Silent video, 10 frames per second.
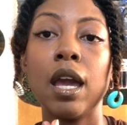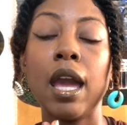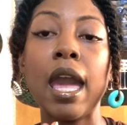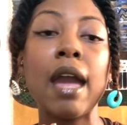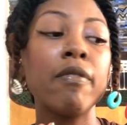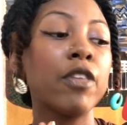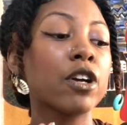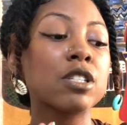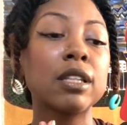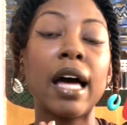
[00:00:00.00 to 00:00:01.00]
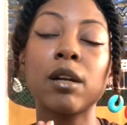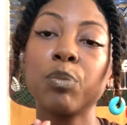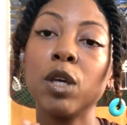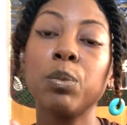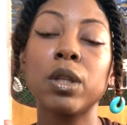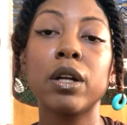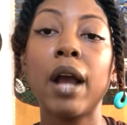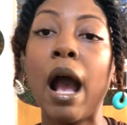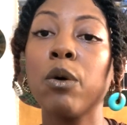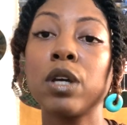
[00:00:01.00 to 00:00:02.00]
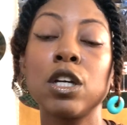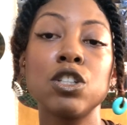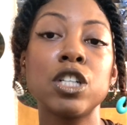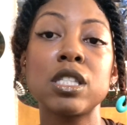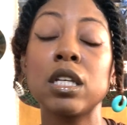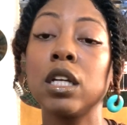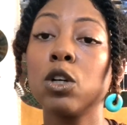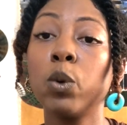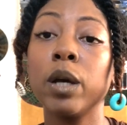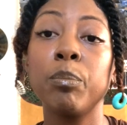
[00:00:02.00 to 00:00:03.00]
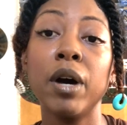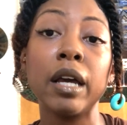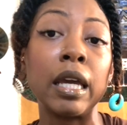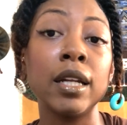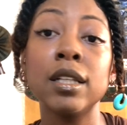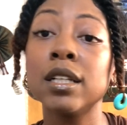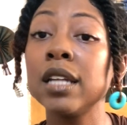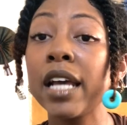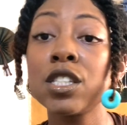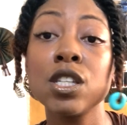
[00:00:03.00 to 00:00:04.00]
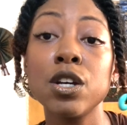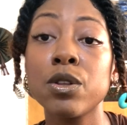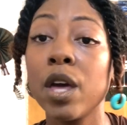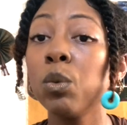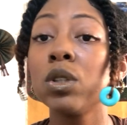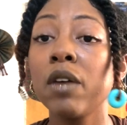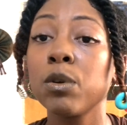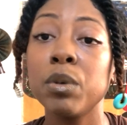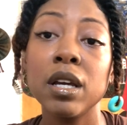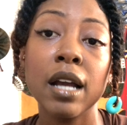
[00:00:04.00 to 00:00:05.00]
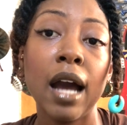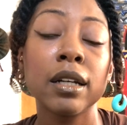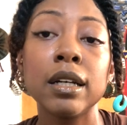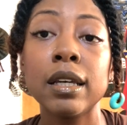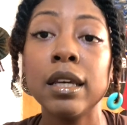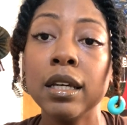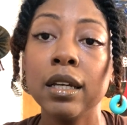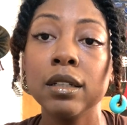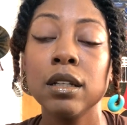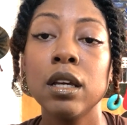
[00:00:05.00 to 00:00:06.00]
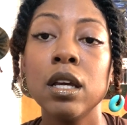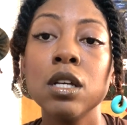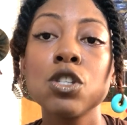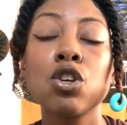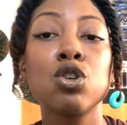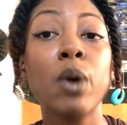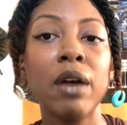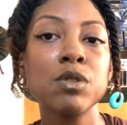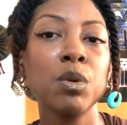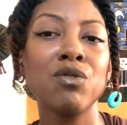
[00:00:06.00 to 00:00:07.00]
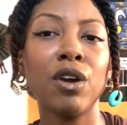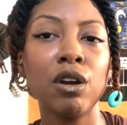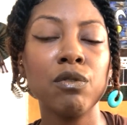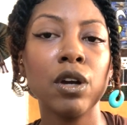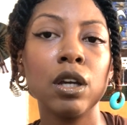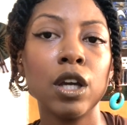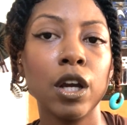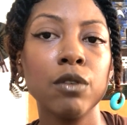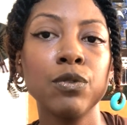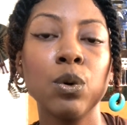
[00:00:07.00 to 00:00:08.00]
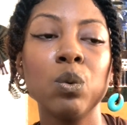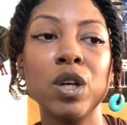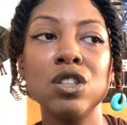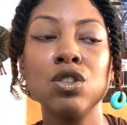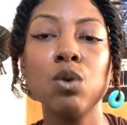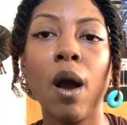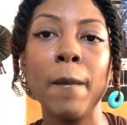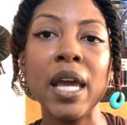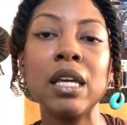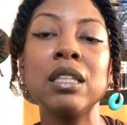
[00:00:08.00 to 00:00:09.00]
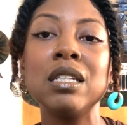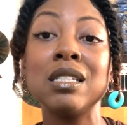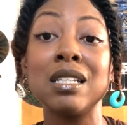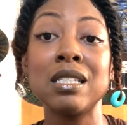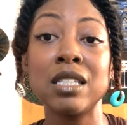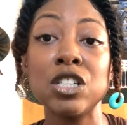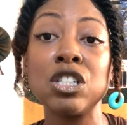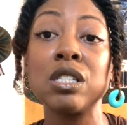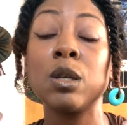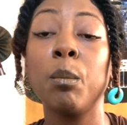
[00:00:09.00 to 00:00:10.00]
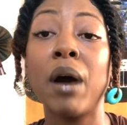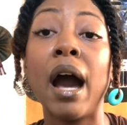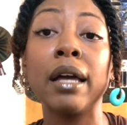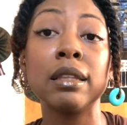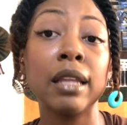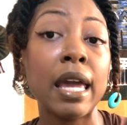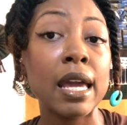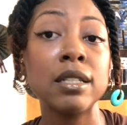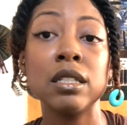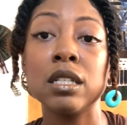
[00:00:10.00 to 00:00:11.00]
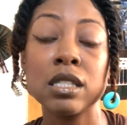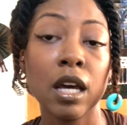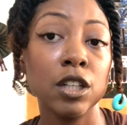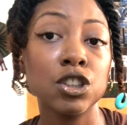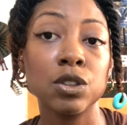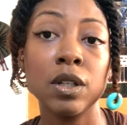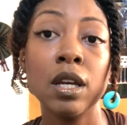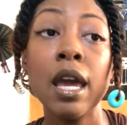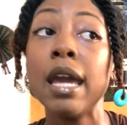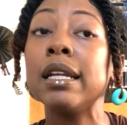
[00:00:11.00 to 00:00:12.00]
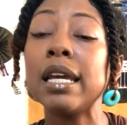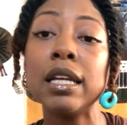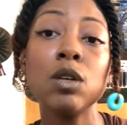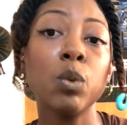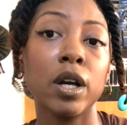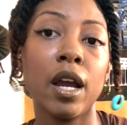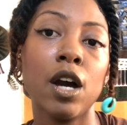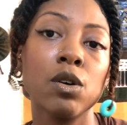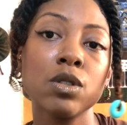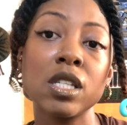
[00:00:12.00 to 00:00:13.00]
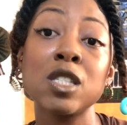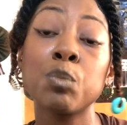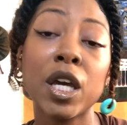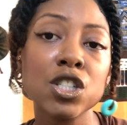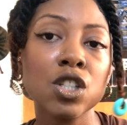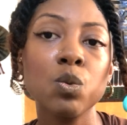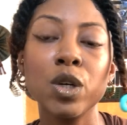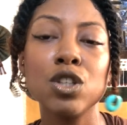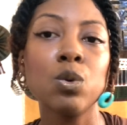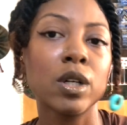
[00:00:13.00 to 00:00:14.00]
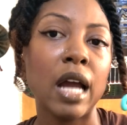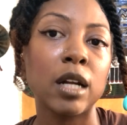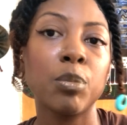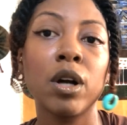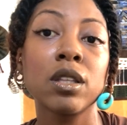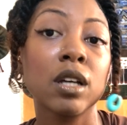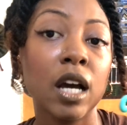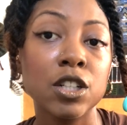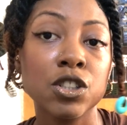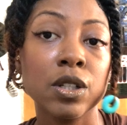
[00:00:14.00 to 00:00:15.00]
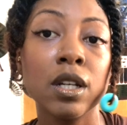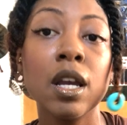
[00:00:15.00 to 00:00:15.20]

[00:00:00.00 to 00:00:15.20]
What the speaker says: And there's a lot of people that are out here just to get a quick buck, and in the next year, they will never be in Ghana again. So you have to be very, very careful when you are making these decisions to buy land in this country and anywhere else, especially when you are not a part of the country.